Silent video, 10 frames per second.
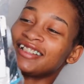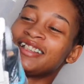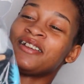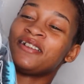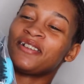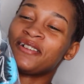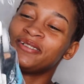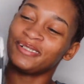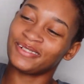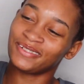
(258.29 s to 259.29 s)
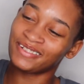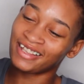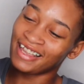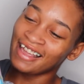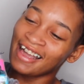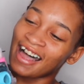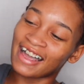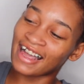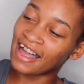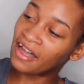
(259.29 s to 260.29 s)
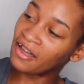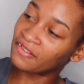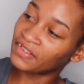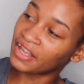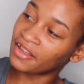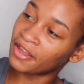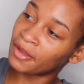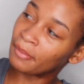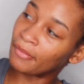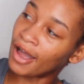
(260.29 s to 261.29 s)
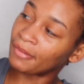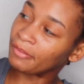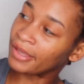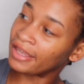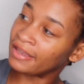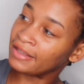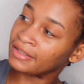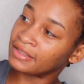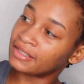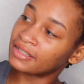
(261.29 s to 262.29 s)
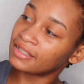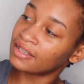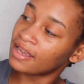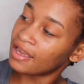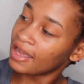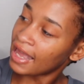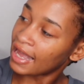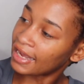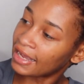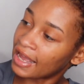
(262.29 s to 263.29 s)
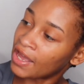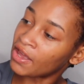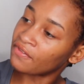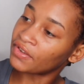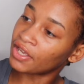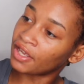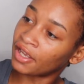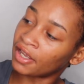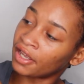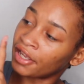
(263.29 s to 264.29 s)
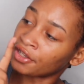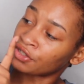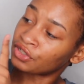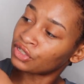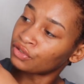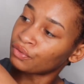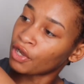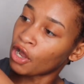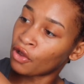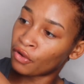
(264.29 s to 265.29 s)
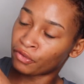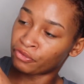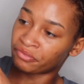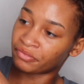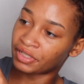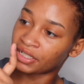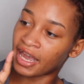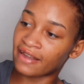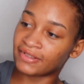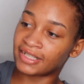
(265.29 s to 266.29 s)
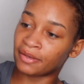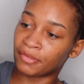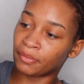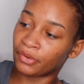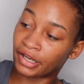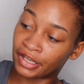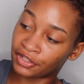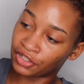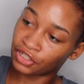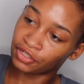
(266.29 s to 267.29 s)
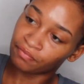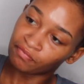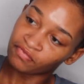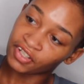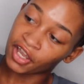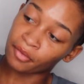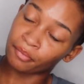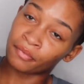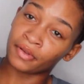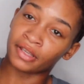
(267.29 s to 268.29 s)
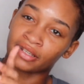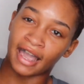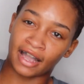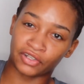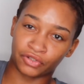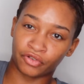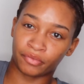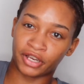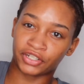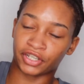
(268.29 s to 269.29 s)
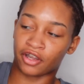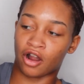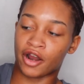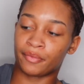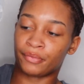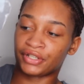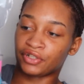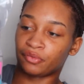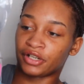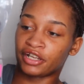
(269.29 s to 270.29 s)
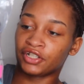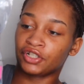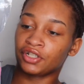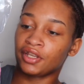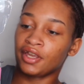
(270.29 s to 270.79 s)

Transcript: So I have um, bobby pins. I have uh, two combs. I have a Denman brush, a, an actual brush, like a hard bristle brush.